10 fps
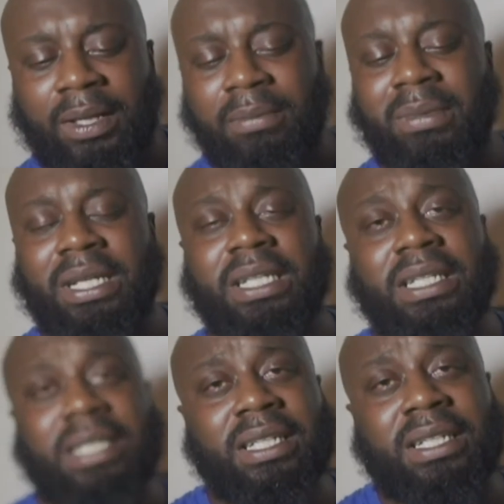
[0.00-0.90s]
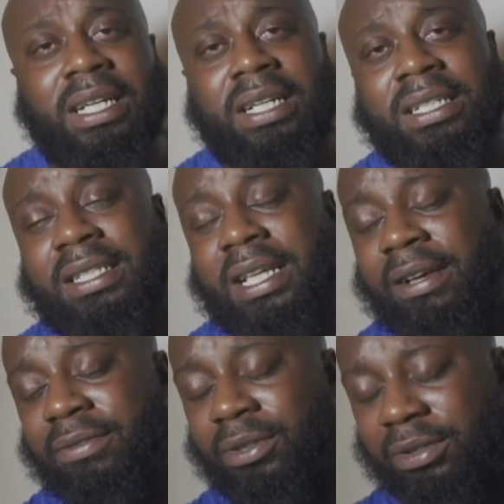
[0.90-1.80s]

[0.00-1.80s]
Minnie, and Sava.